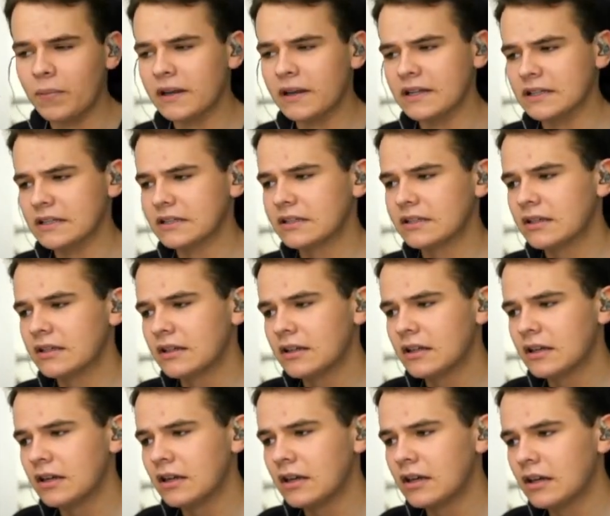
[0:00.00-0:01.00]
Oh, please.
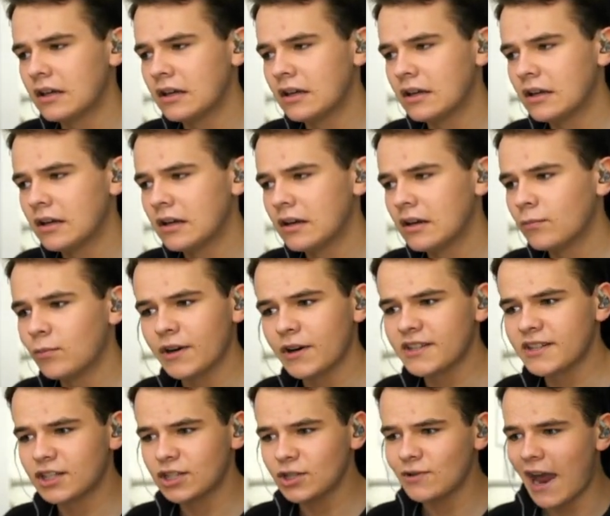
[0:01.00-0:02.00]

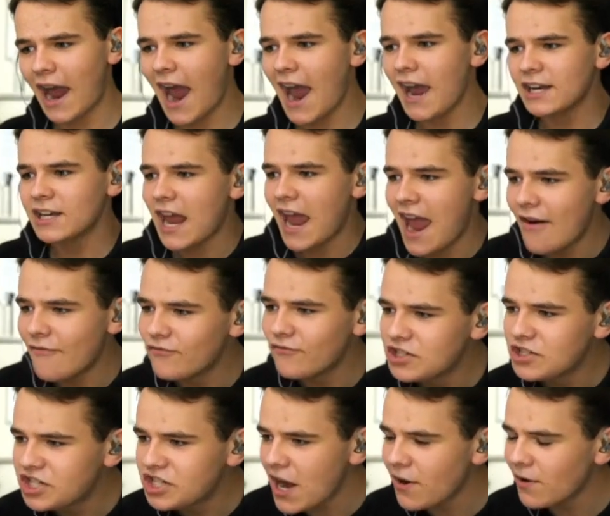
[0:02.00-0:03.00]
What is it doing? I
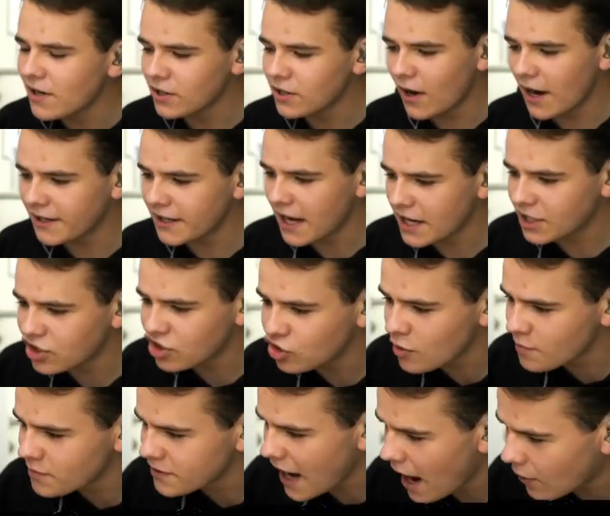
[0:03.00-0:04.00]
have genuinely no idea. I
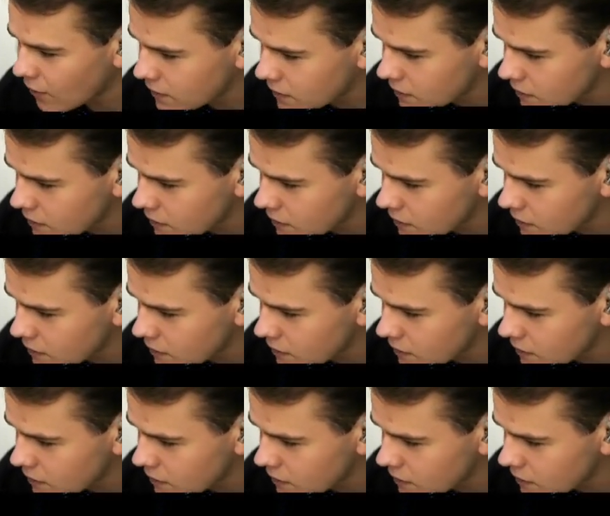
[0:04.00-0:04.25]
just zoomed